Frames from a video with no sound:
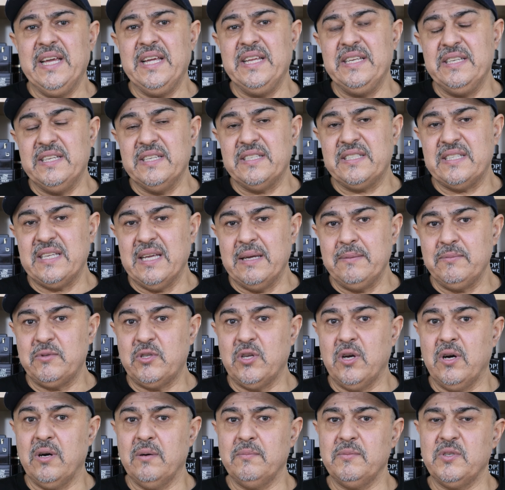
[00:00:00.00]
In the same
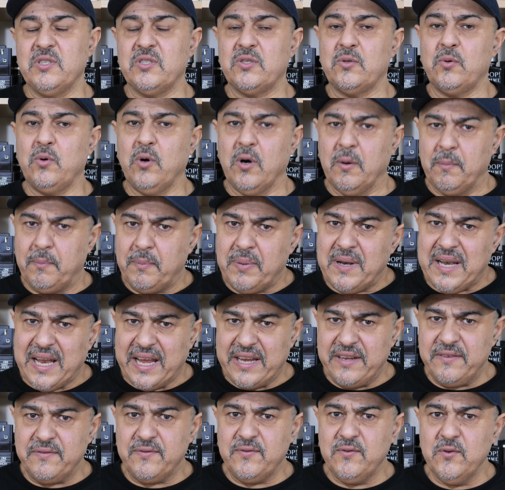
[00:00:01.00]
time, it's quite
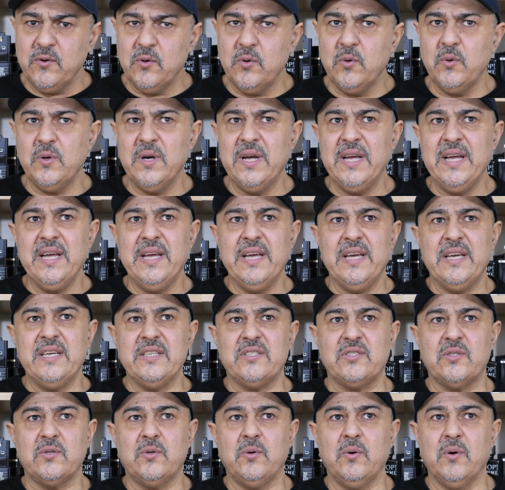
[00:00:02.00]
playful,
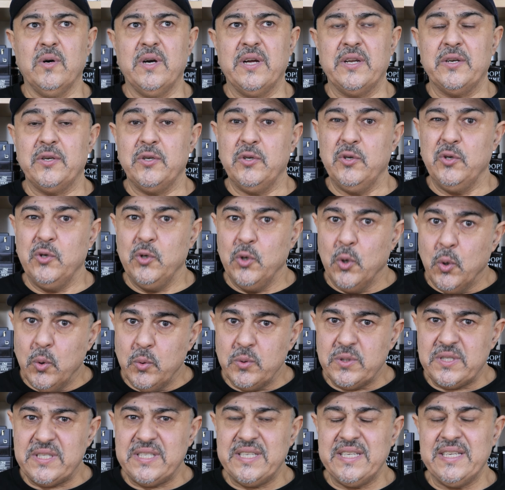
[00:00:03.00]
it's quite
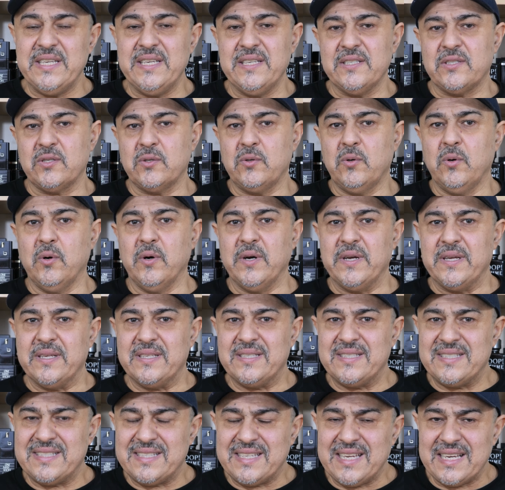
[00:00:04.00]
naughty, it's
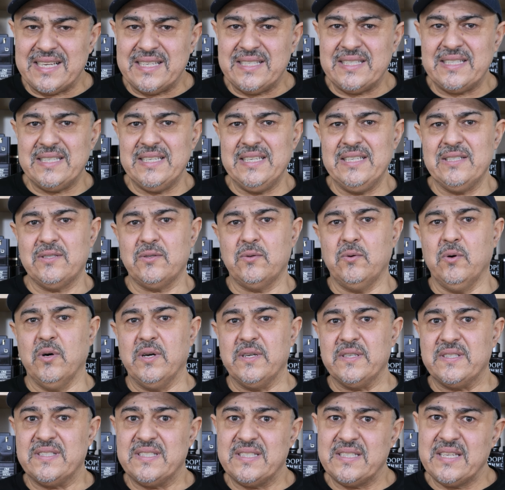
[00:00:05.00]
quite sexy, it's
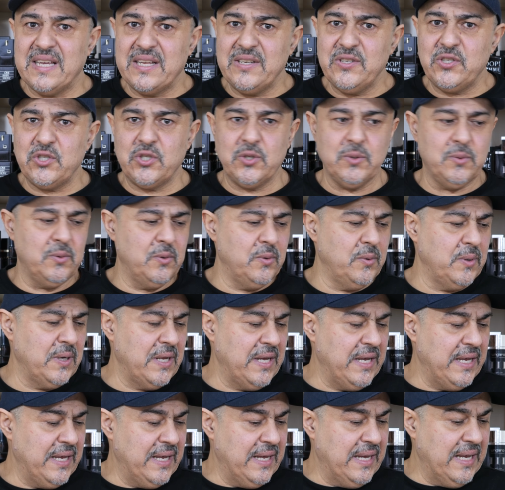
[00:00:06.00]
quite sensual.
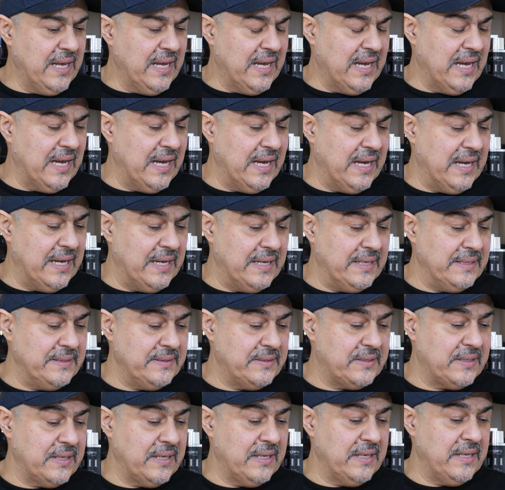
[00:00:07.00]

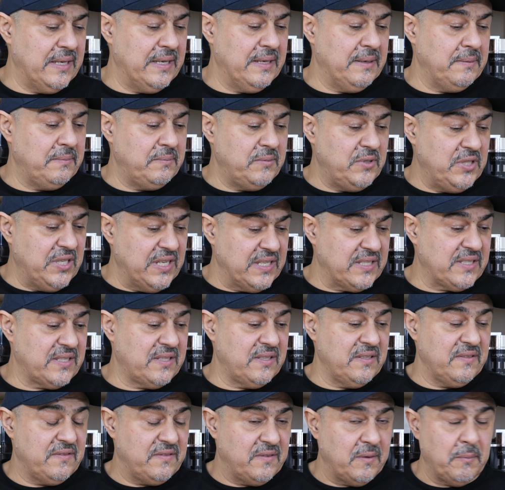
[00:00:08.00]
And
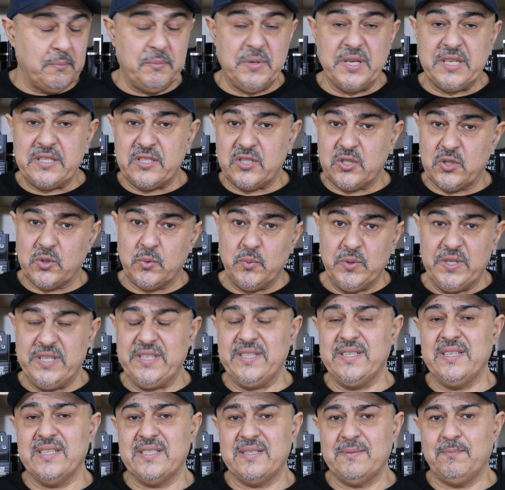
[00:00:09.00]
yes, it's a big
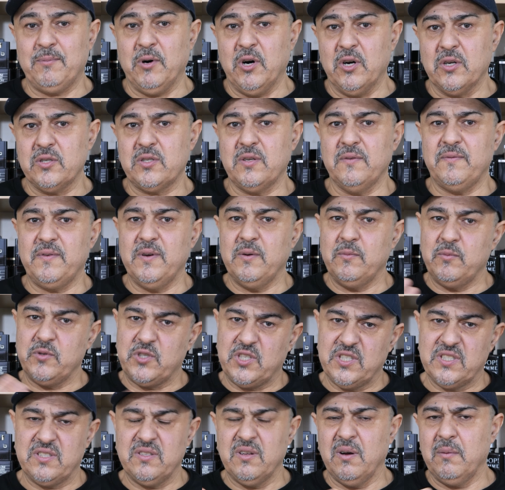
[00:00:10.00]
sweetness part of it,
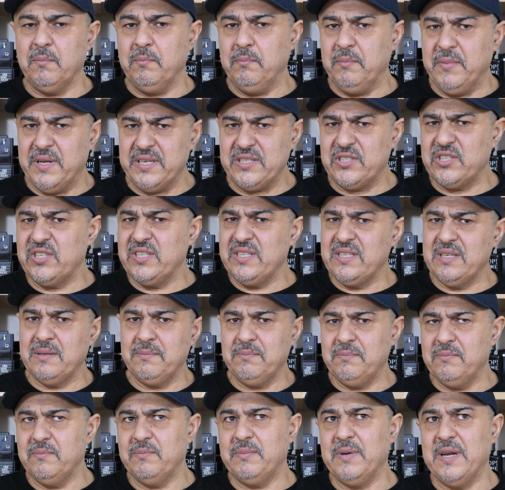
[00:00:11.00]
which is not mentioned
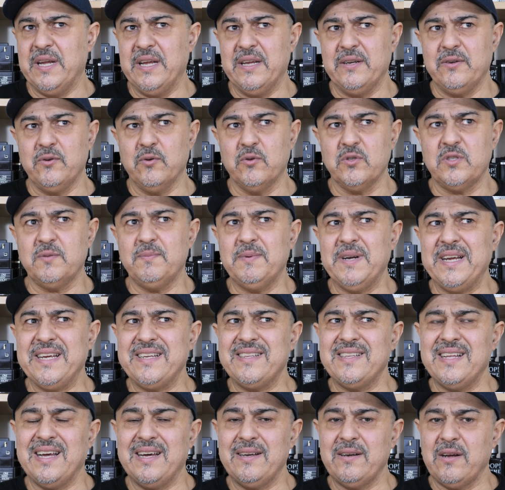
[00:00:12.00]
in the note
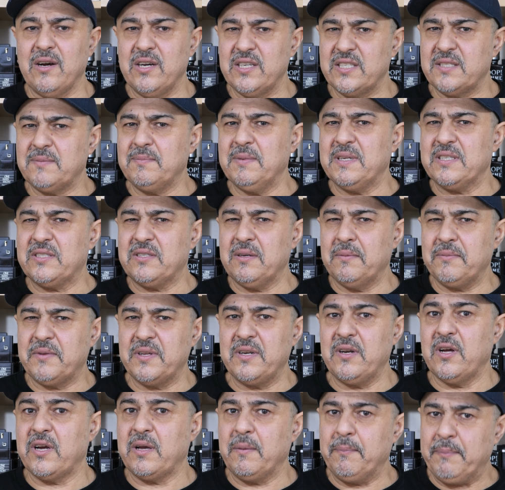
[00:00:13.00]
breakdown. I smell
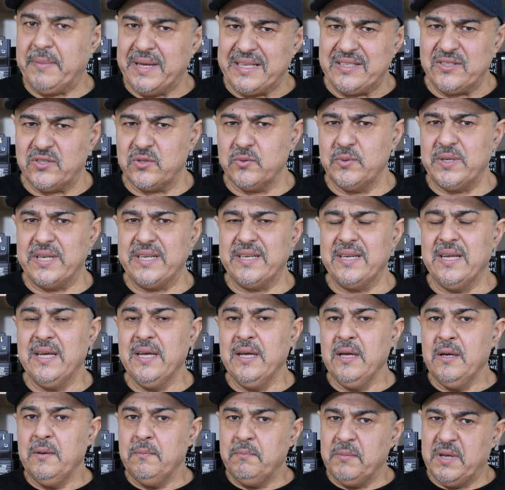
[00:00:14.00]
something like a benzoin,
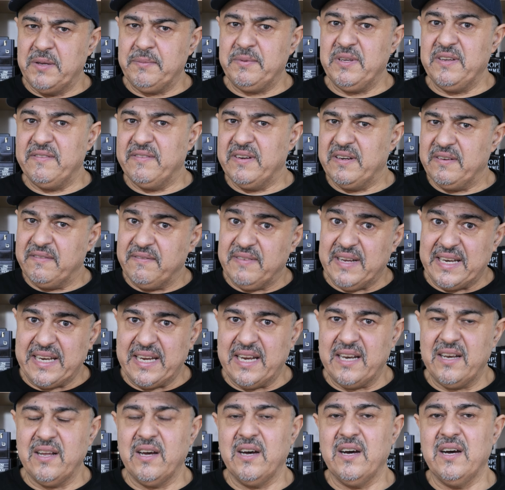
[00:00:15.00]
maybe even a
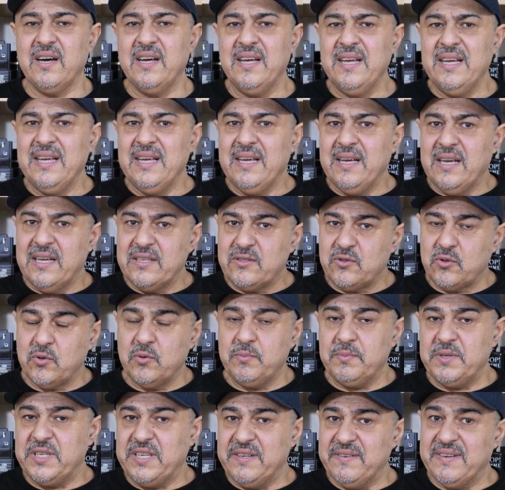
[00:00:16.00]
vanilla,
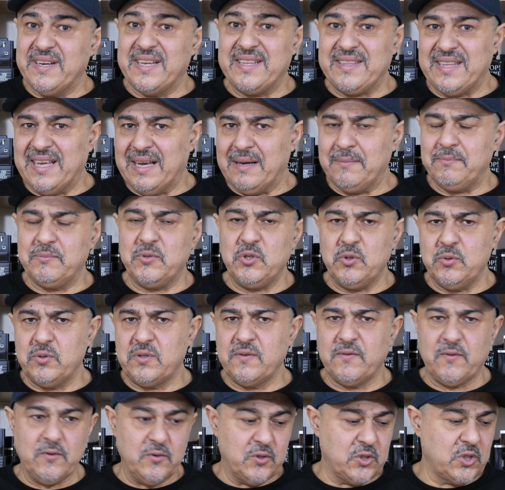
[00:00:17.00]
to be given that
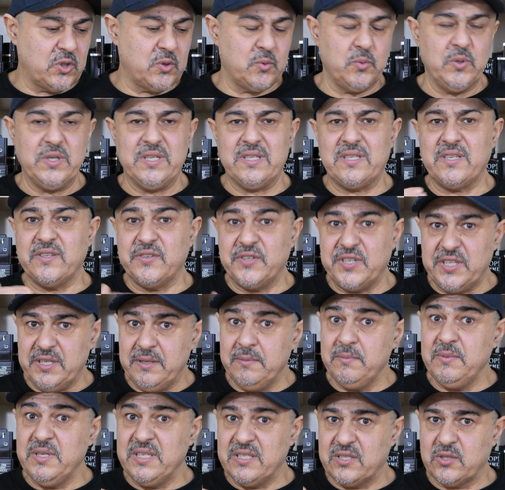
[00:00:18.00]
beautiful sweet
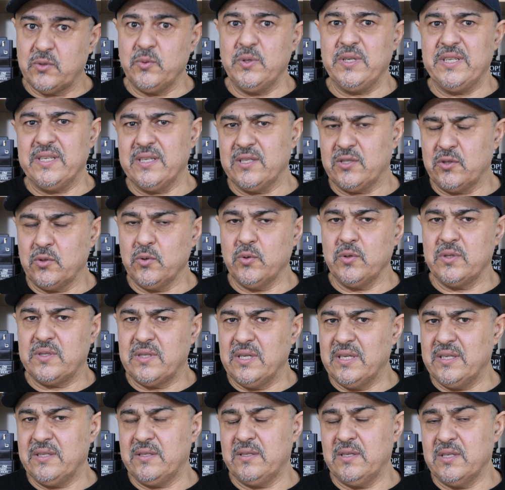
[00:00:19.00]
creamy sweetness. So
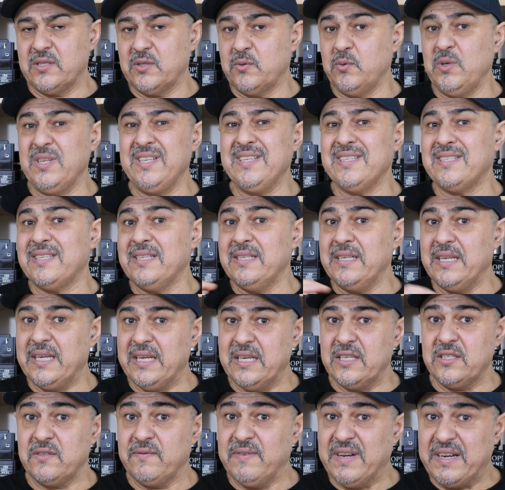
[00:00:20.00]
the sweetness in
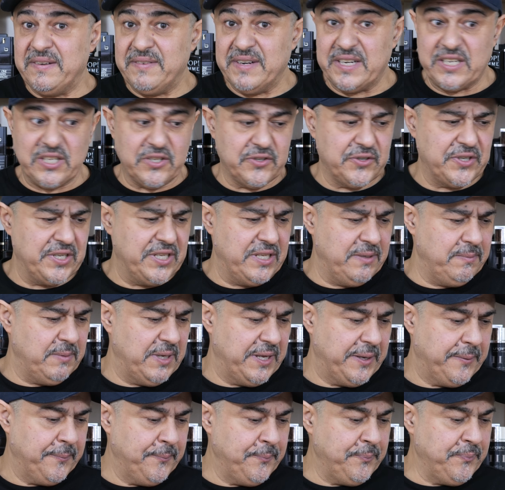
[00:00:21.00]
here is very, very
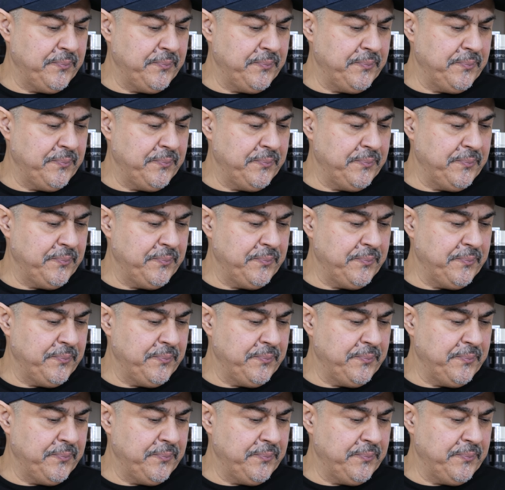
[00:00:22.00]
creamy.